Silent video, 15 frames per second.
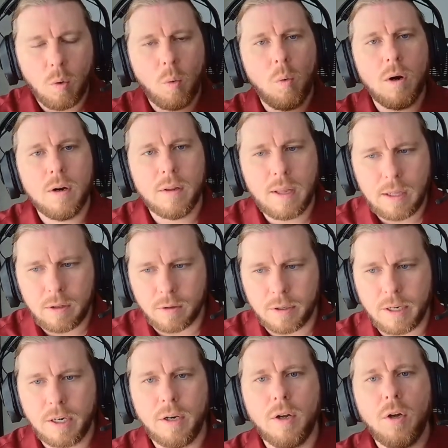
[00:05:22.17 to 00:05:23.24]
Where do they
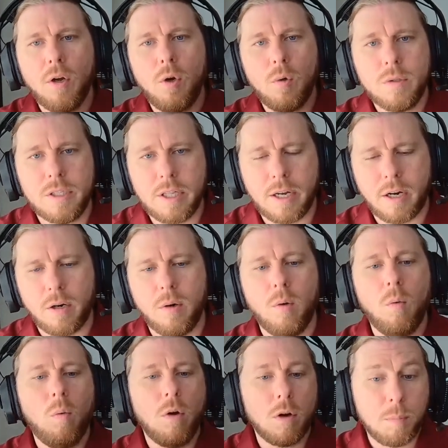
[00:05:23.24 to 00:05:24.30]
learn it? Who's there?
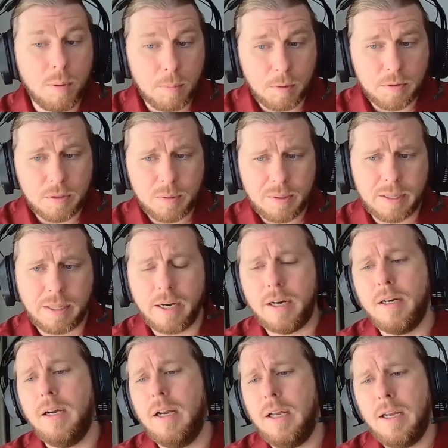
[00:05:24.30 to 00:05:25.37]
What are people doing there?